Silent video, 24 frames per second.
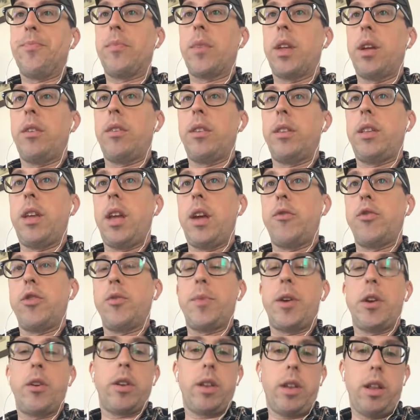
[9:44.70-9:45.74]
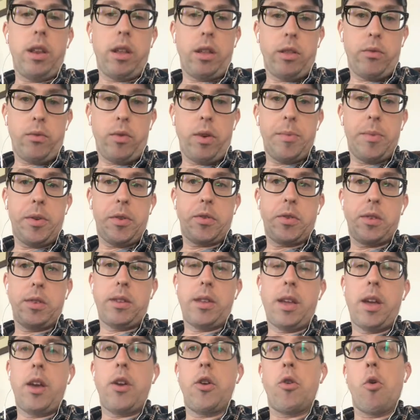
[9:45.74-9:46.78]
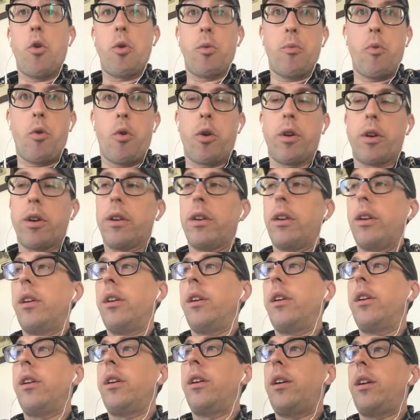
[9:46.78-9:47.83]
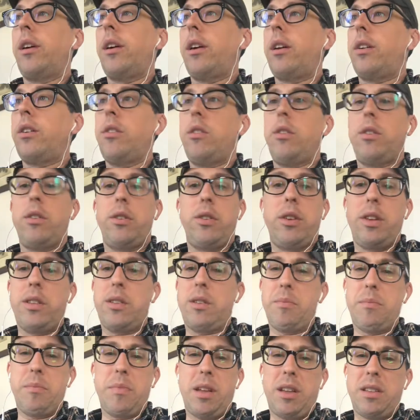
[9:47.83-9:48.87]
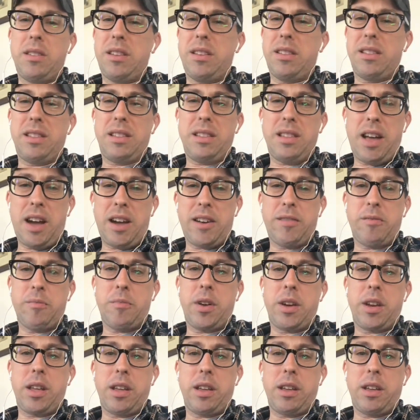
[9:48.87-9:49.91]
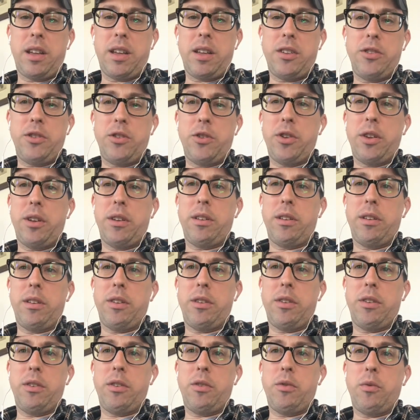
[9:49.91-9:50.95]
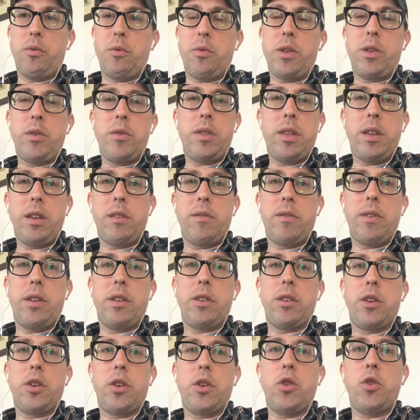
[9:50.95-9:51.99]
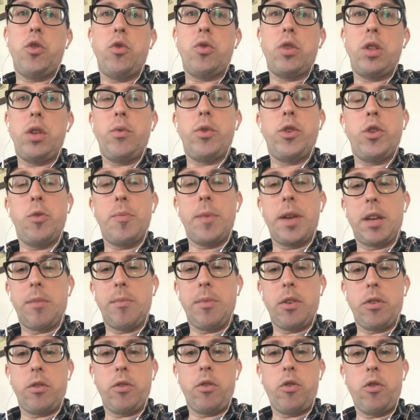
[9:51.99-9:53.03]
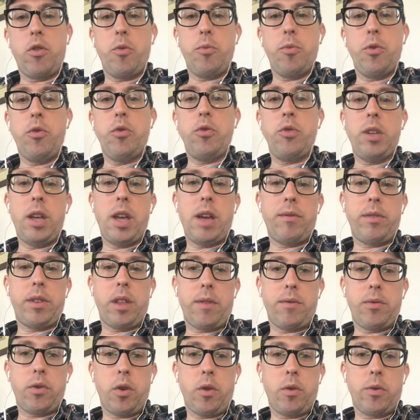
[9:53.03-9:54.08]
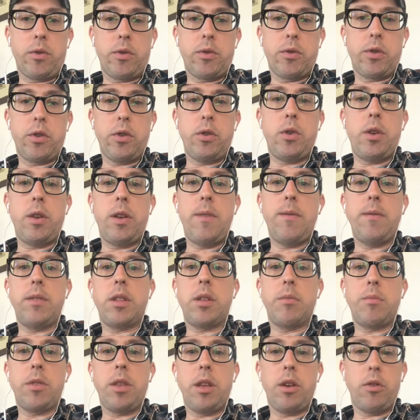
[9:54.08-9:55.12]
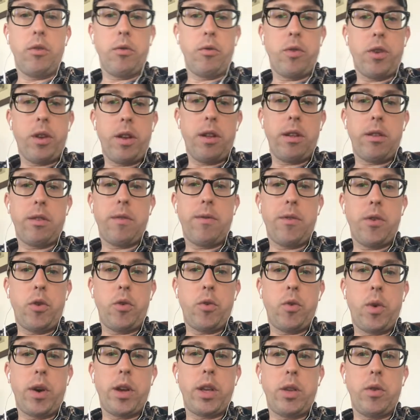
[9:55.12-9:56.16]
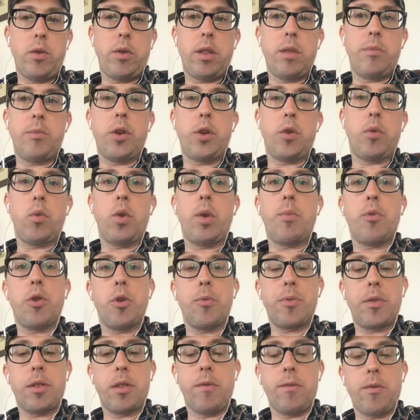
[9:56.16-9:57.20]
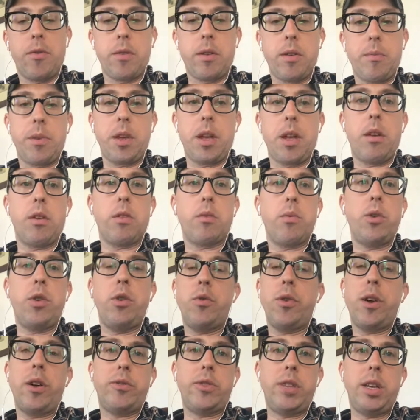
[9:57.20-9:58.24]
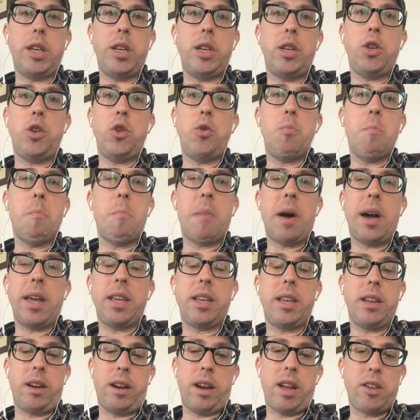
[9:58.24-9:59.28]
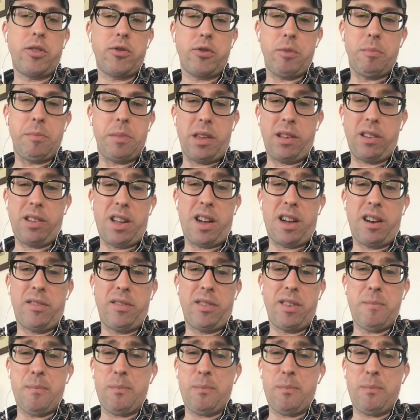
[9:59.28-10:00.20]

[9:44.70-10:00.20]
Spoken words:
like the average American eating 3 meals a day or more, that's a lot of money. And when you think of it, usually when you make a meal at home, you usually have leftovers. Even some of the ingredients, if you don't quite use them, you can repurpose them for something else. When you go out to eat, you might get an extra meal out of it,